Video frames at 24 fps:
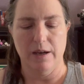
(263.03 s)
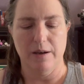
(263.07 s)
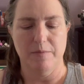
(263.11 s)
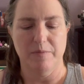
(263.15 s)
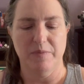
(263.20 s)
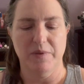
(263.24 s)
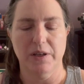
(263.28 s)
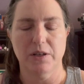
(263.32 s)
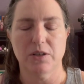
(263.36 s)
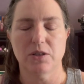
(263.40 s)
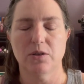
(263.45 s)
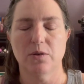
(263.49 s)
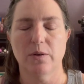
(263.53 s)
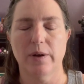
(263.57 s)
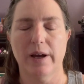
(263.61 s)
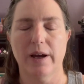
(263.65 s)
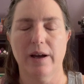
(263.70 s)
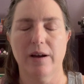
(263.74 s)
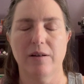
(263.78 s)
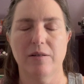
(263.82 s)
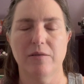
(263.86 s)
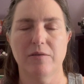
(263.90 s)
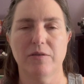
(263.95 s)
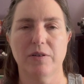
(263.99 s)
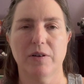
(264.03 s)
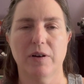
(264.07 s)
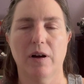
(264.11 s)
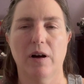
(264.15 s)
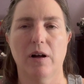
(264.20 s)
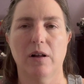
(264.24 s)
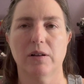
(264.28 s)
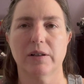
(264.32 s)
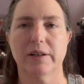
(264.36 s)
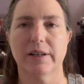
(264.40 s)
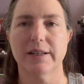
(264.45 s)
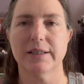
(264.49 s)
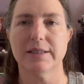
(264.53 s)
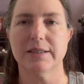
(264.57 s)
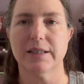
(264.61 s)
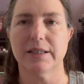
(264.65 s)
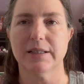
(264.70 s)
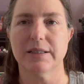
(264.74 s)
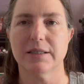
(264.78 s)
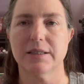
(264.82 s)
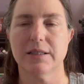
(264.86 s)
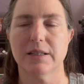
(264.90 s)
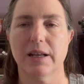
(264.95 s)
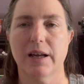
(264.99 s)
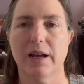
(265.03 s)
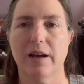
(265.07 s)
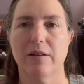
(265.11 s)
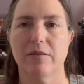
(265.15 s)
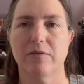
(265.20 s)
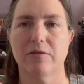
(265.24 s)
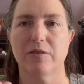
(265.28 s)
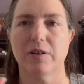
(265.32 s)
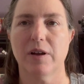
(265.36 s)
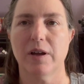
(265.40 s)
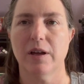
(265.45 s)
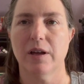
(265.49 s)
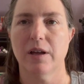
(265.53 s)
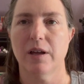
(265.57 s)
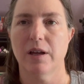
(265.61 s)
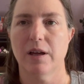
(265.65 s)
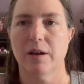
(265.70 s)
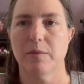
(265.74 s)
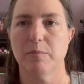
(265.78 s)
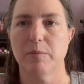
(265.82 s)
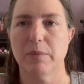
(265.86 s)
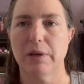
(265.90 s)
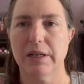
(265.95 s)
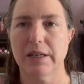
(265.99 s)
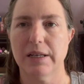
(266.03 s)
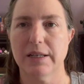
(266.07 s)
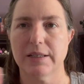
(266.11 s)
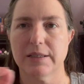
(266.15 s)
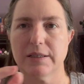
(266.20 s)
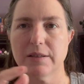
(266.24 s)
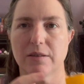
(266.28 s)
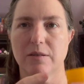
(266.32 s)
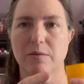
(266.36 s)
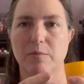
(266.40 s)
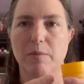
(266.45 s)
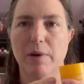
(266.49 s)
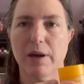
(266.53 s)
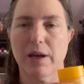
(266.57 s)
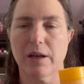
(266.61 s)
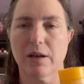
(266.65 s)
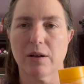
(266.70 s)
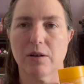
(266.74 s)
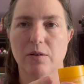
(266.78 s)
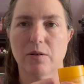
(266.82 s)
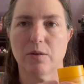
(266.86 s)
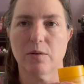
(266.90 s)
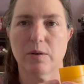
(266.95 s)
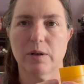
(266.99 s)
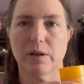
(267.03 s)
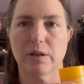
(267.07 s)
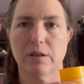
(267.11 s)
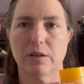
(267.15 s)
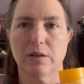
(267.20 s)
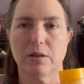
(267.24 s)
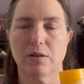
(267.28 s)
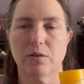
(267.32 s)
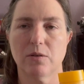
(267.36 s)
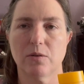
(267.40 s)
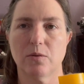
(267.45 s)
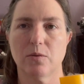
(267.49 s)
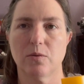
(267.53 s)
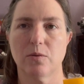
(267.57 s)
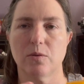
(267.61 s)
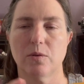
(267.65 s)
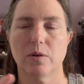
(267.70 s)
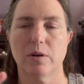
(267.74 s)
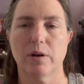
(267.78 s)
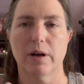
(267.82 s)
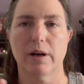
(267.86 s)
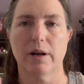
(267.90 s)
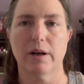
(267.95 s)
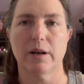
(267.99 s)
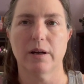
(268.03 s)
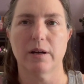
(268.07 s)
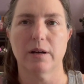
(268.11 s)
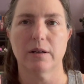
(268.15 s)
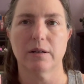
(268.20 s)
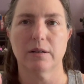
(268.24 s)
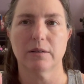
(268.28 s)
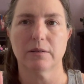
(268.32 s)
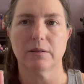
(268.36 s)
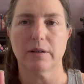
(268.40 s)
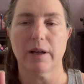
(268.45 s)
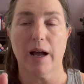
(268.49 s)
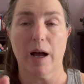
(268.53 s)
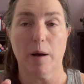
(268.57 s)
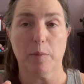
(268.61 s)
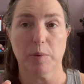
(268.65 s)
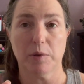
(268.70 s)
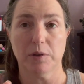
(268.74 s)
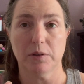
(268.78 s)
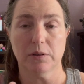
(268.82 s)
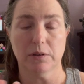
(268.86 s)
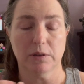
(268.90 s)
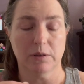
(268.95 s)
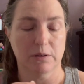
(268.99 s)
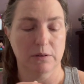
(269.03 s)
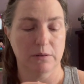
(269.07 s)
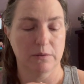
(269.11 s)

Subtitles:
They do have holiday sets that have minis of the mango and the new apple.